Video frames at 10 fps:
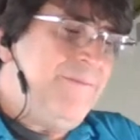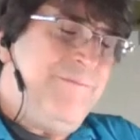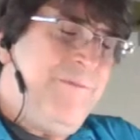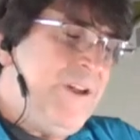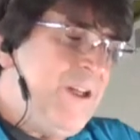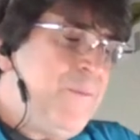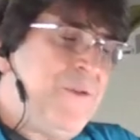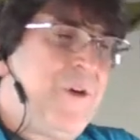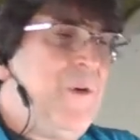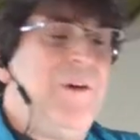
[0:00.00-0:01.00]
I also have
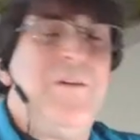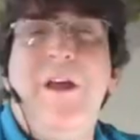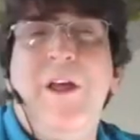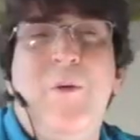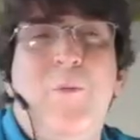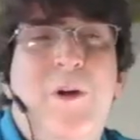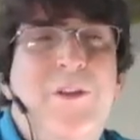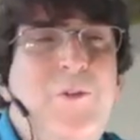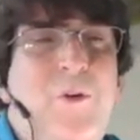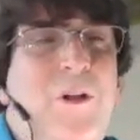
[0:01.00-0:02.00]
a couple other
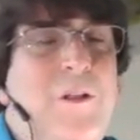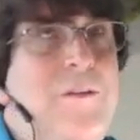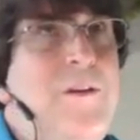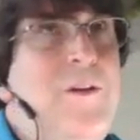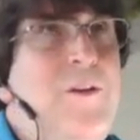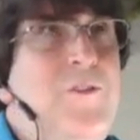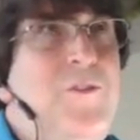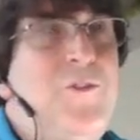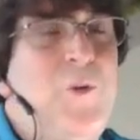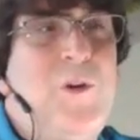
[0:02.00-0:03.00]
books,
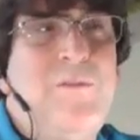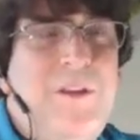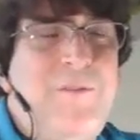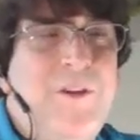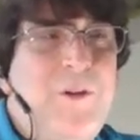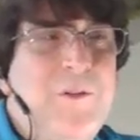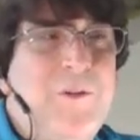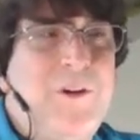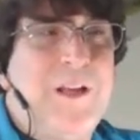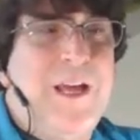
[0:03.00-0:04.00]
but they're
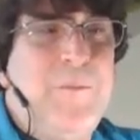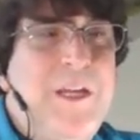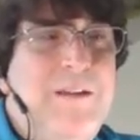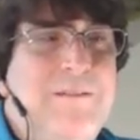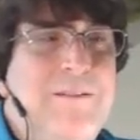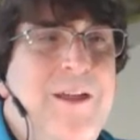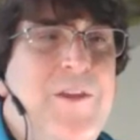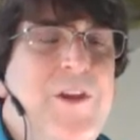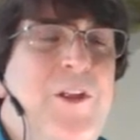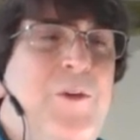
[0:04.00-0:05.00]
really obscure.
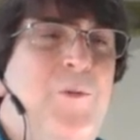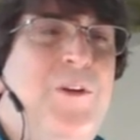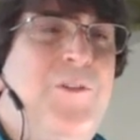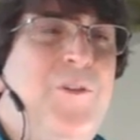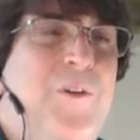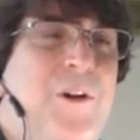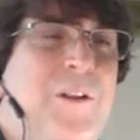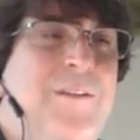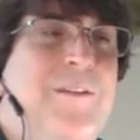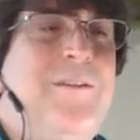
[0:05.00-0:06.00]
One is called
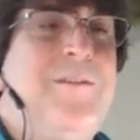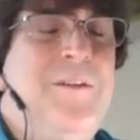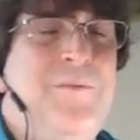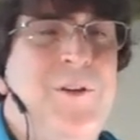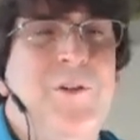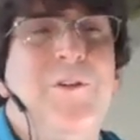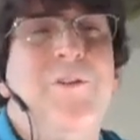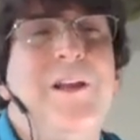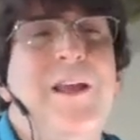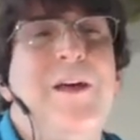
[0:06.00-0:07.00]
Sort of
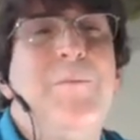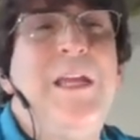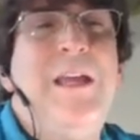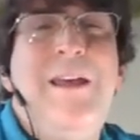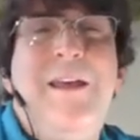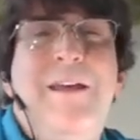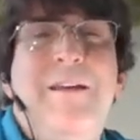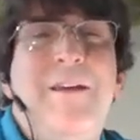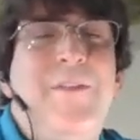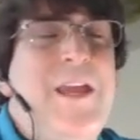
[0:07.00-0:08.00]
Difficult Origami,
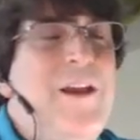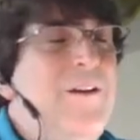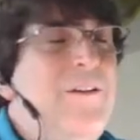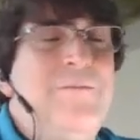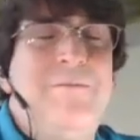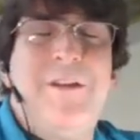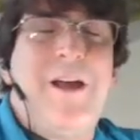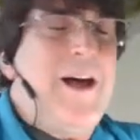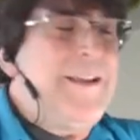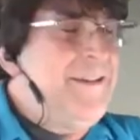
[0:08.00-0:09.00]
and the other one is
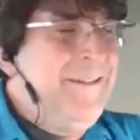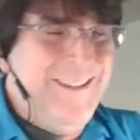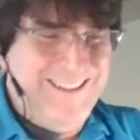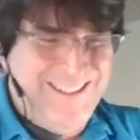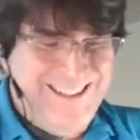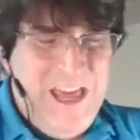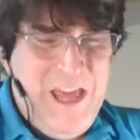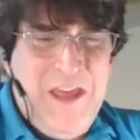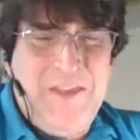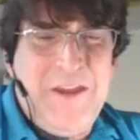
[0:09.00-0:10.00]
called
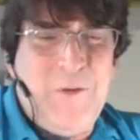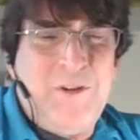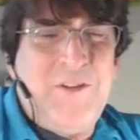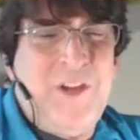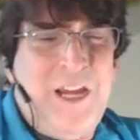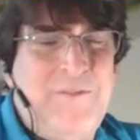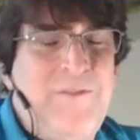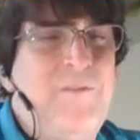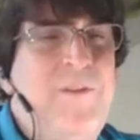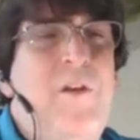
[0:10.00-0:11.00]
Difficult Origami,
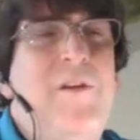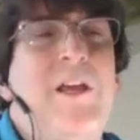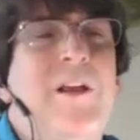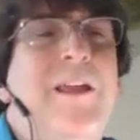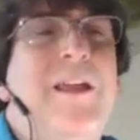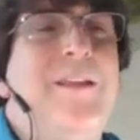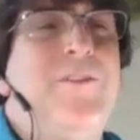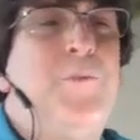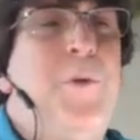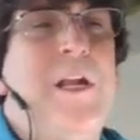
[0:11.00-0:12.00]
and they are
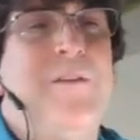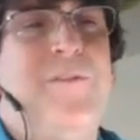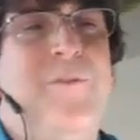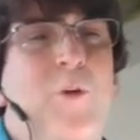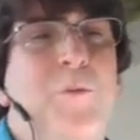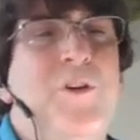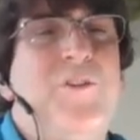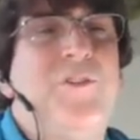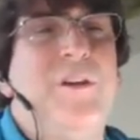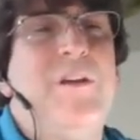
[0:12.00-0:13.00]
not.
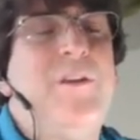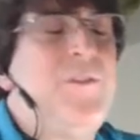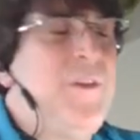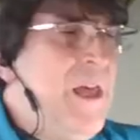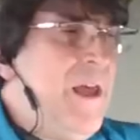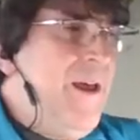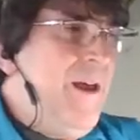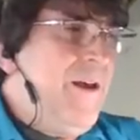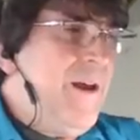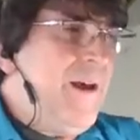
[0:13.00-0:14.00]
They were
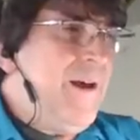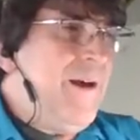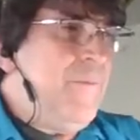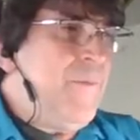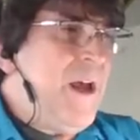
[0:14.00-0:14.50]
designed for very